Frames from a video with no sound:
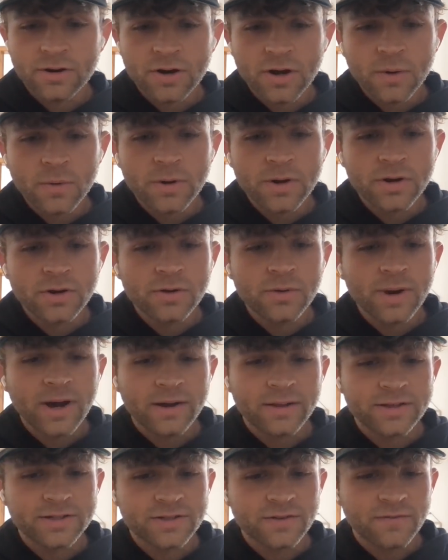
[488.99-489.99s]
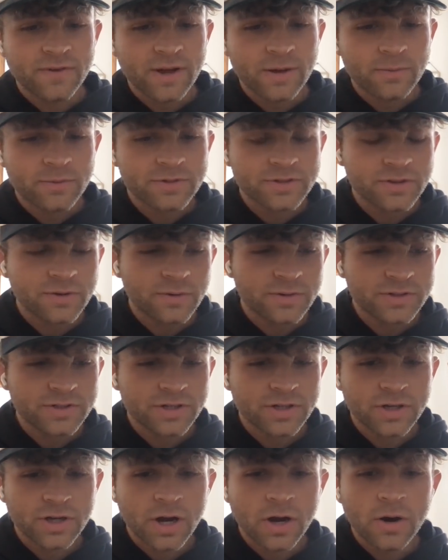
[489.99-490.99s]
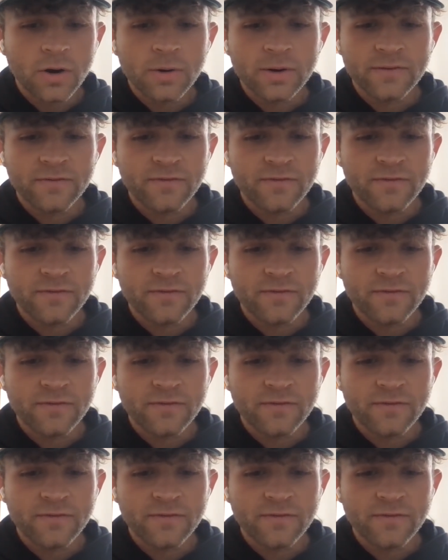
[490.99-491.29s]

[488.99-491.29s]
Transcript: No one knew how this event was going to go,